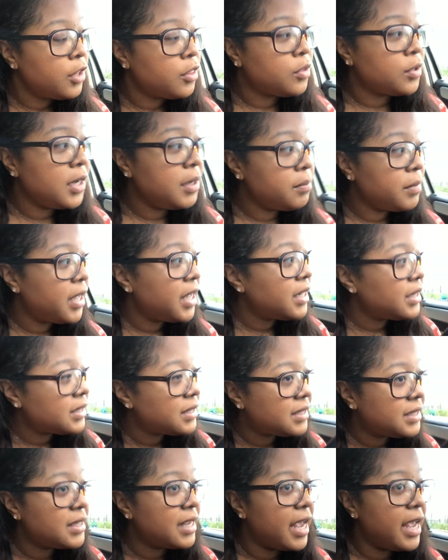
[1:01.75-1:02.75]
3
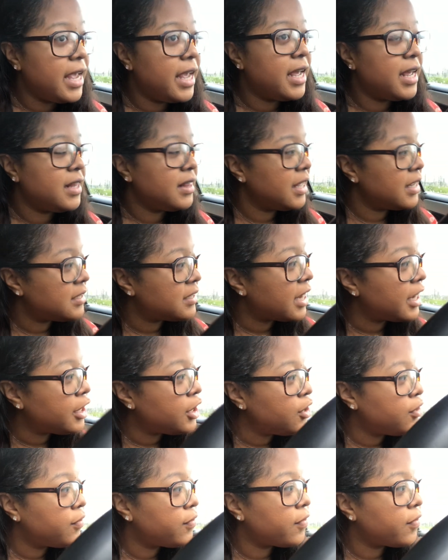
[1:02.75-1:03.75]
months, and they take you